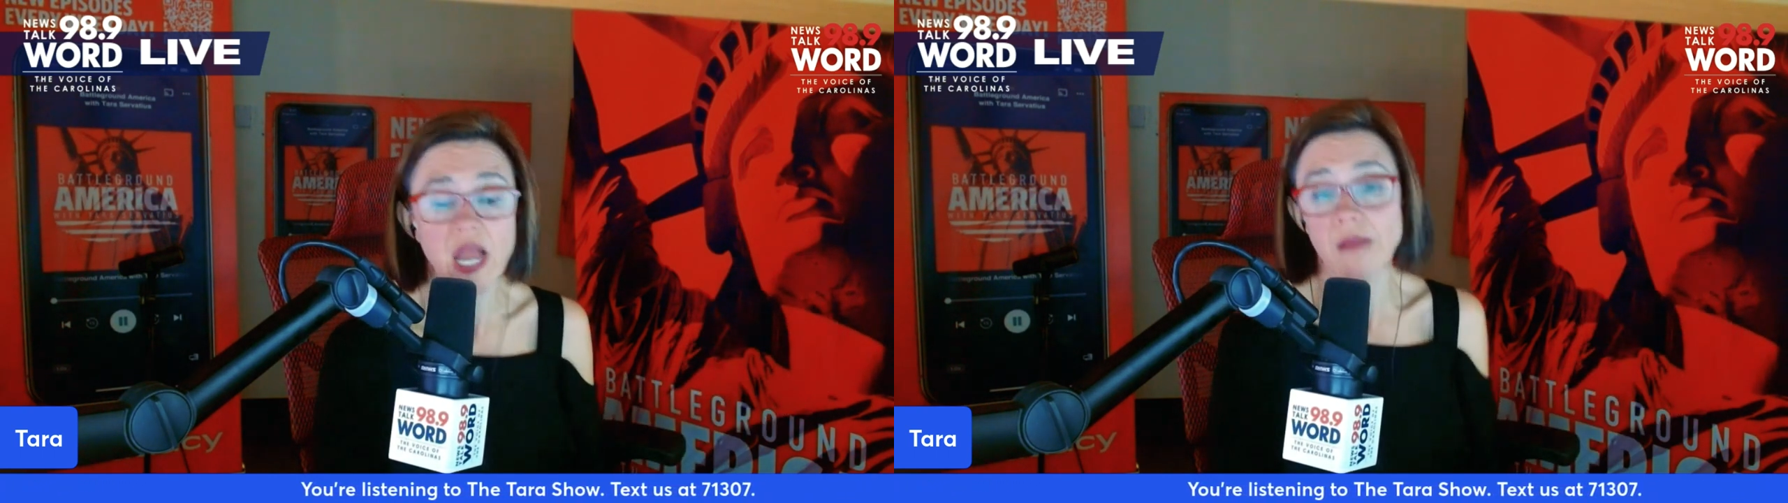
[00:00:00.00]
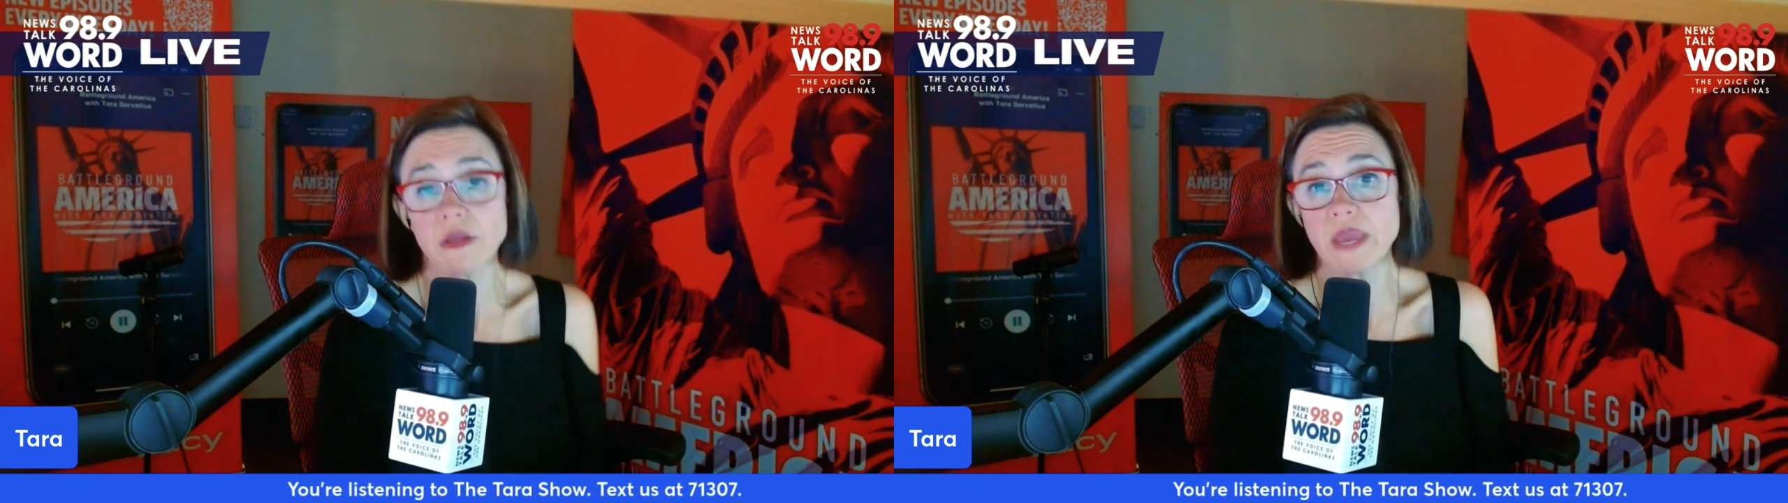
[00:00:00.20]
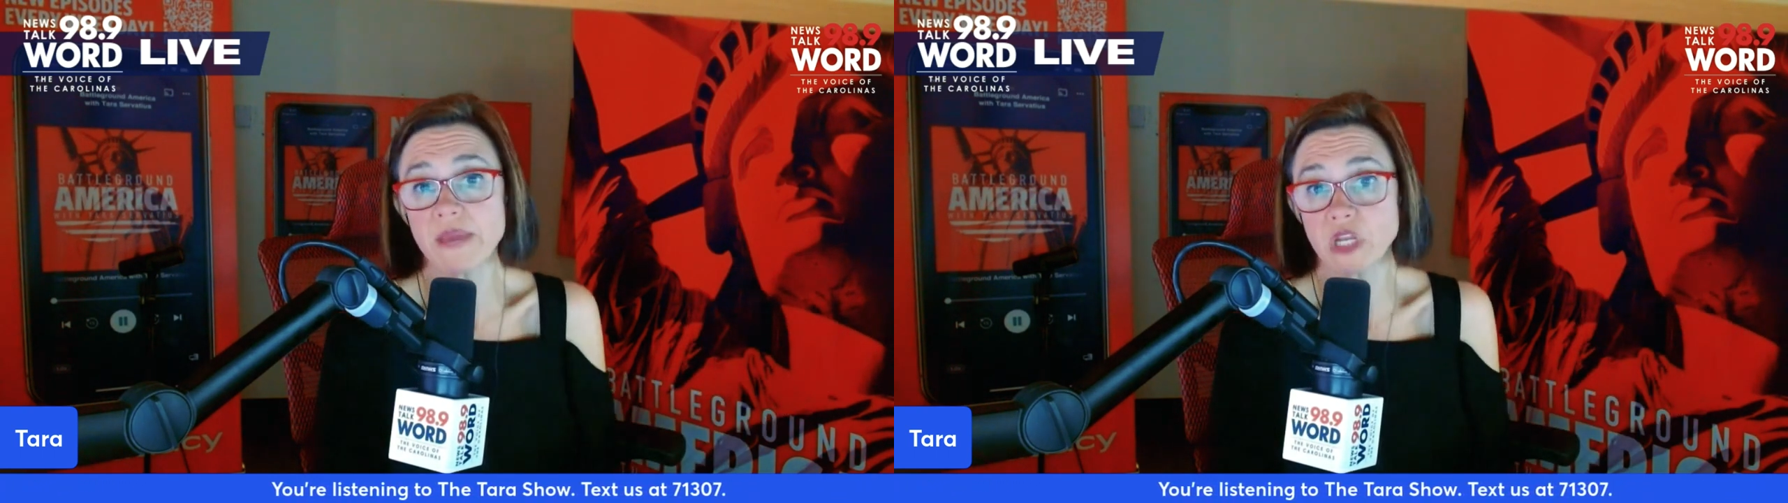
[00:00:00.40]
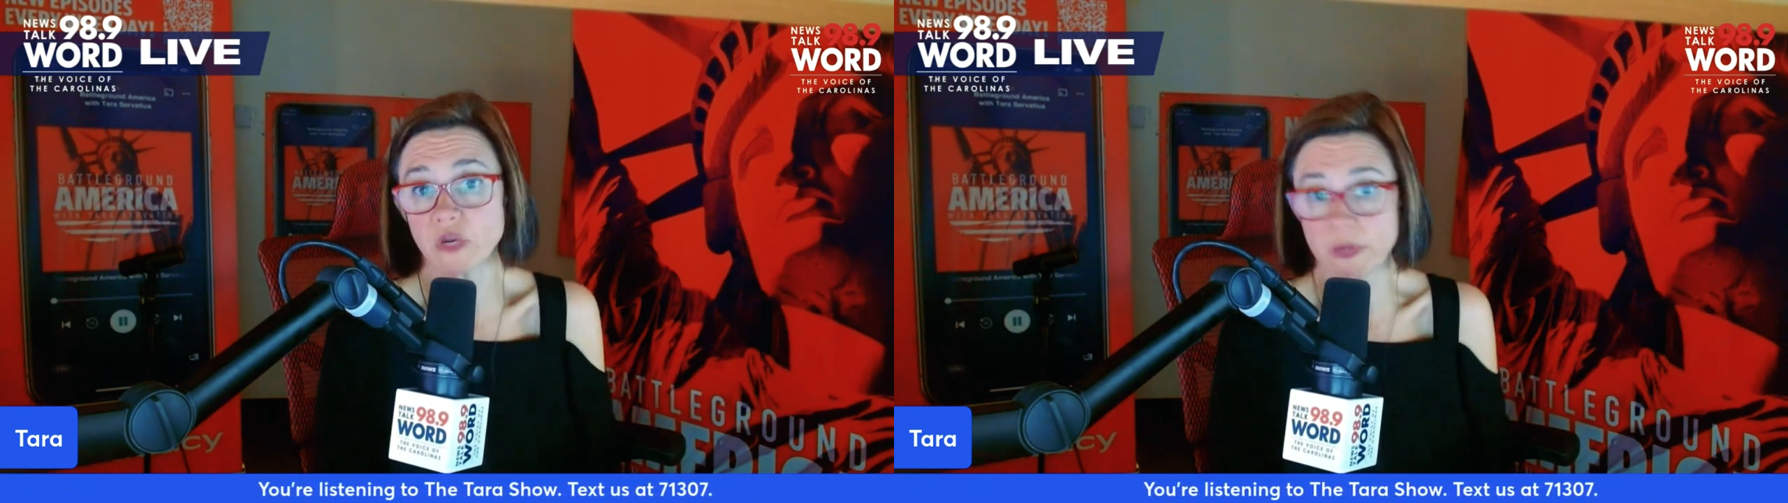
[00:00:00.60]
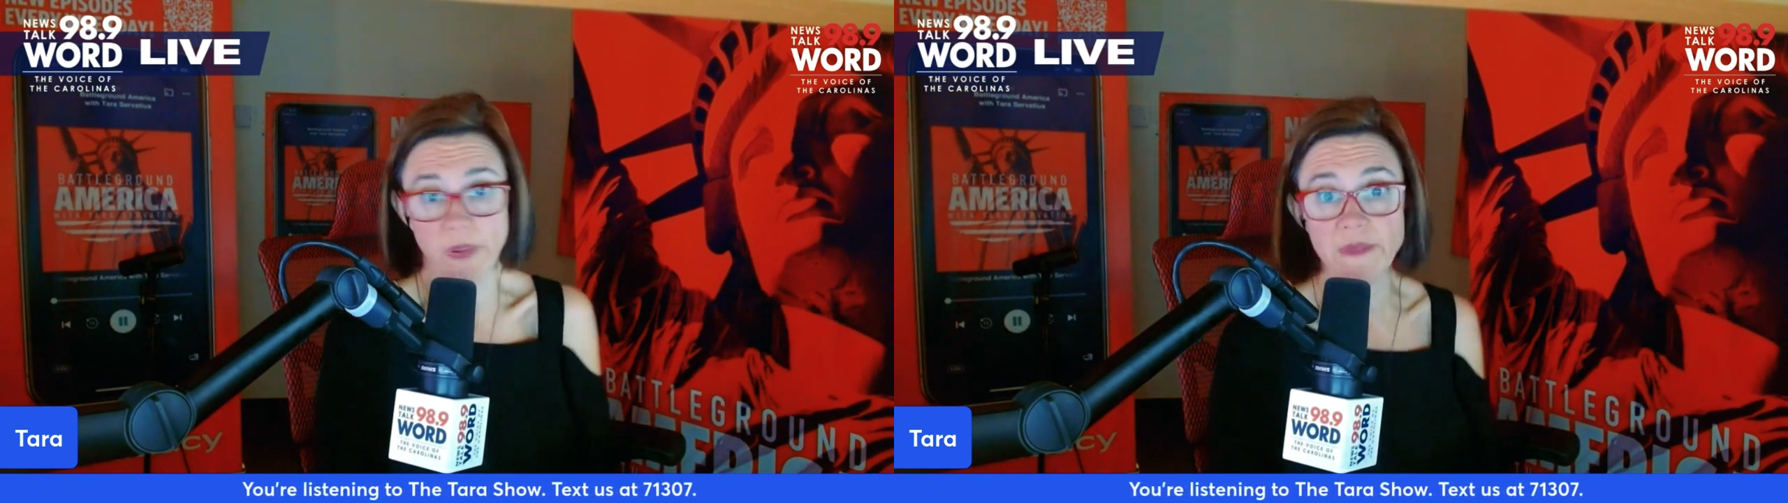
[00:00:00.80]
I mean, maybe in a
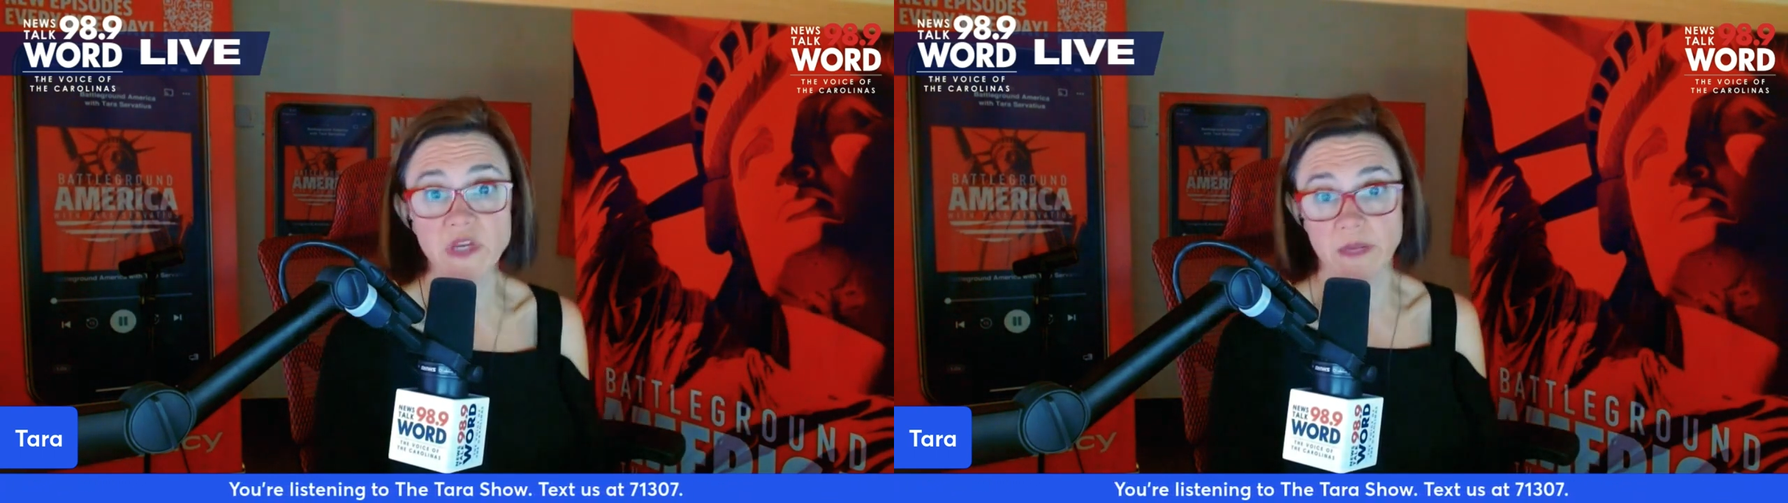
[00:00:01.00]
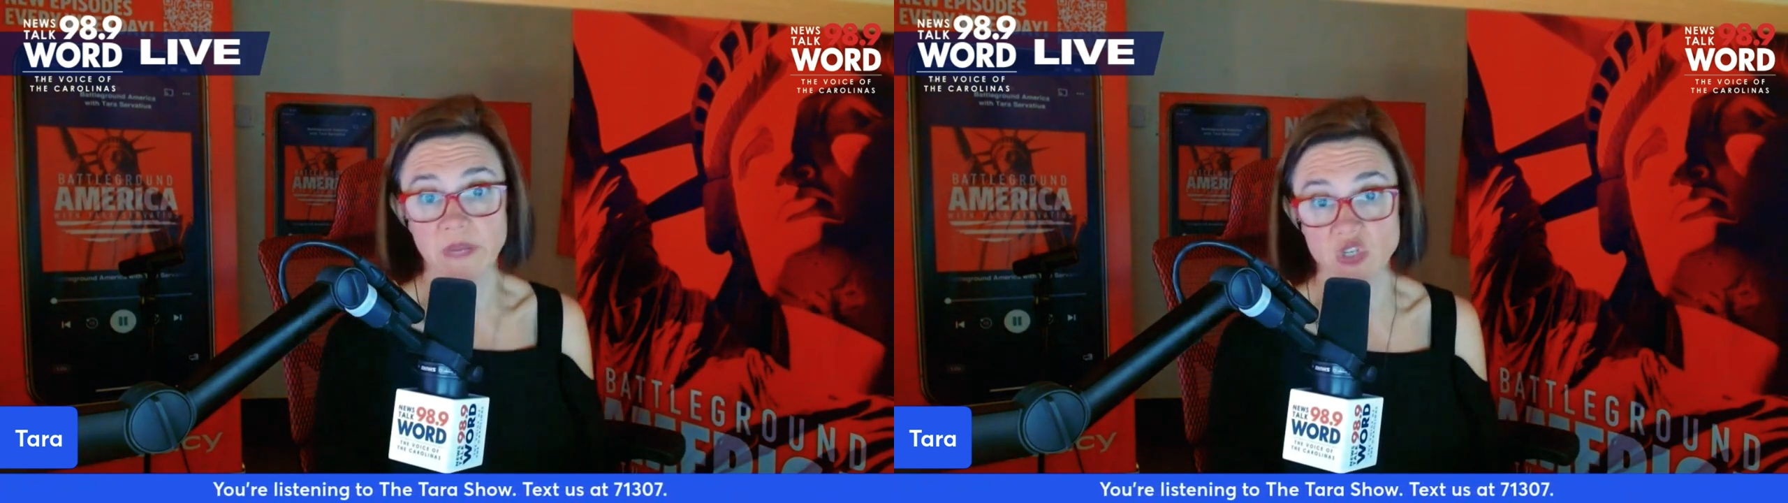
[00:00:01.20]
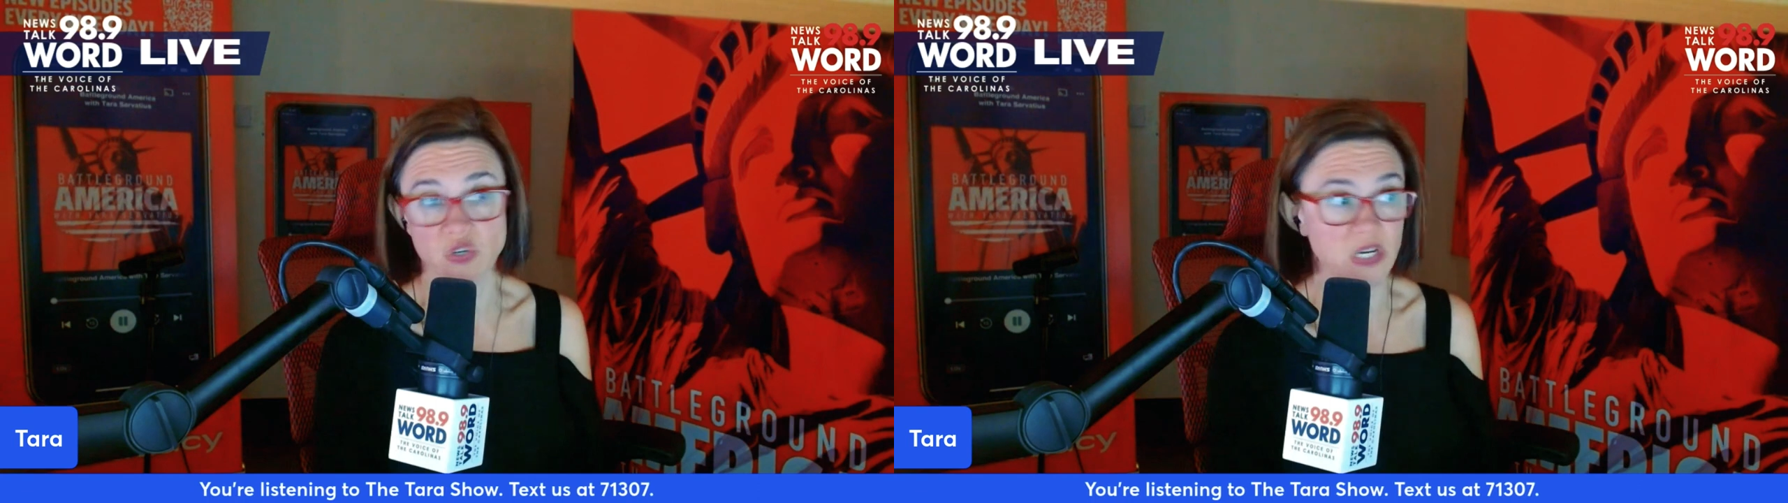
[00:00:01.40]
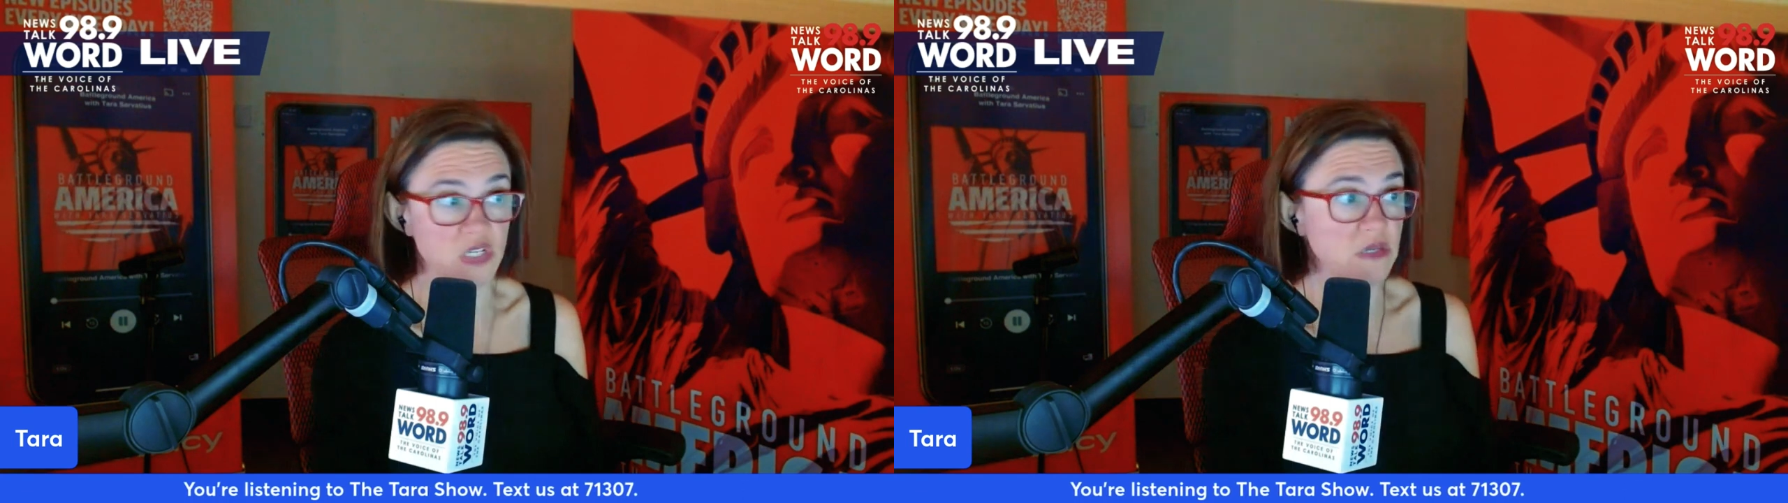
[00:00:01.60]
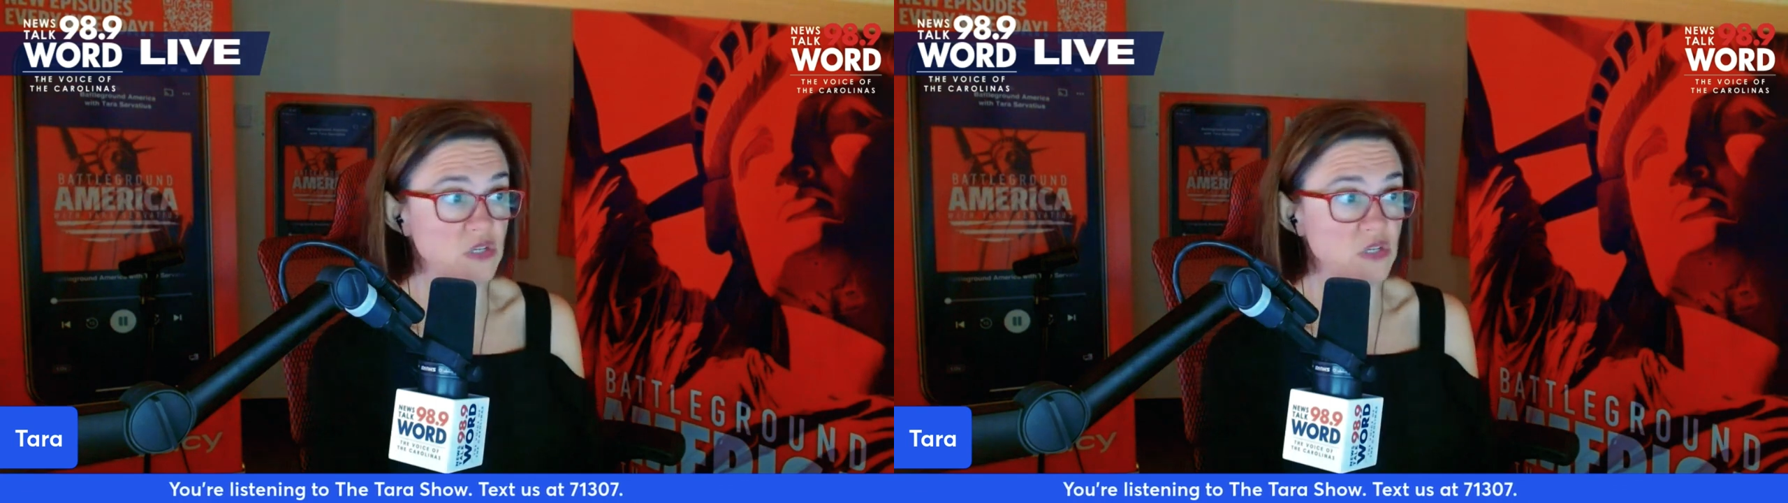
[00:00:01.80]
Republican administration,